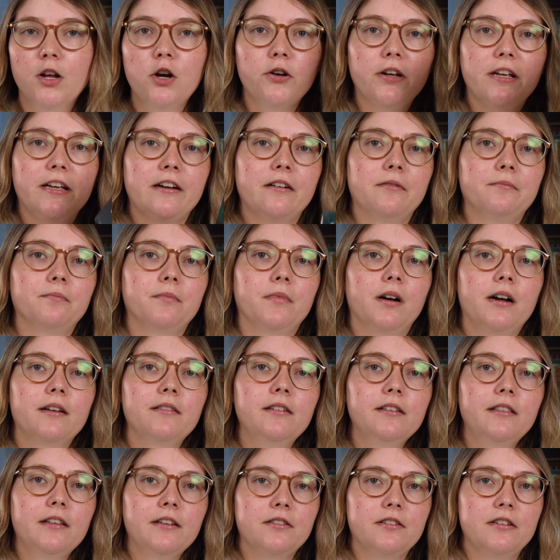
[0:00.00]
Okay, yeah, I
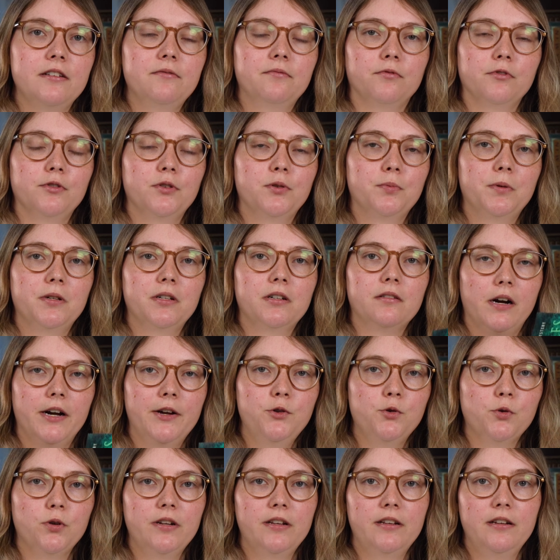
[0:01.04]
think that's it for this book. I
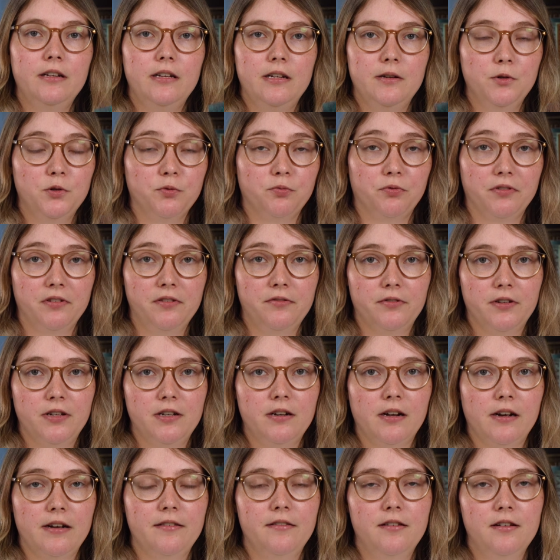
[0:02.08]
enjoyed it. It was really
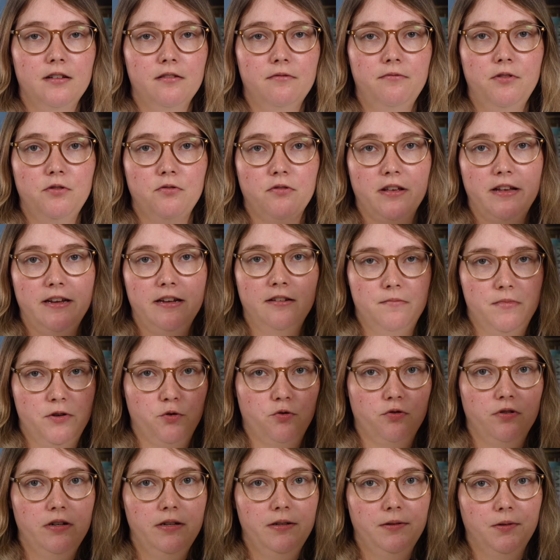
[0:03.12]
fun. I think if you like
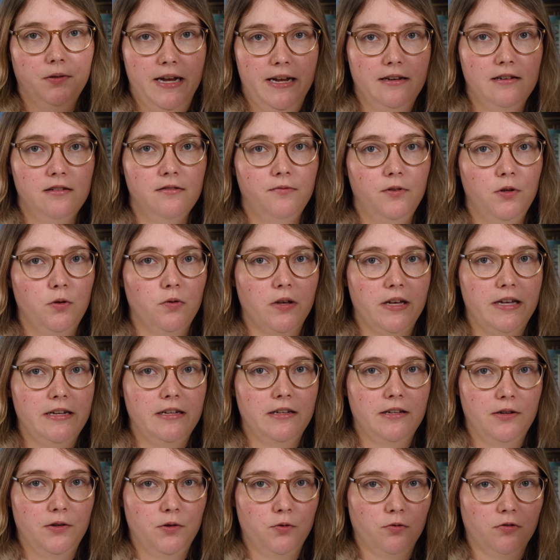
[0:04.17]
mysteries and if you
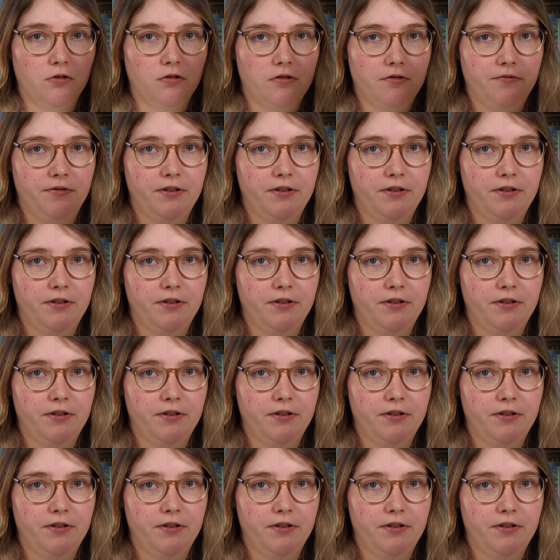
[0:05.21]
like historical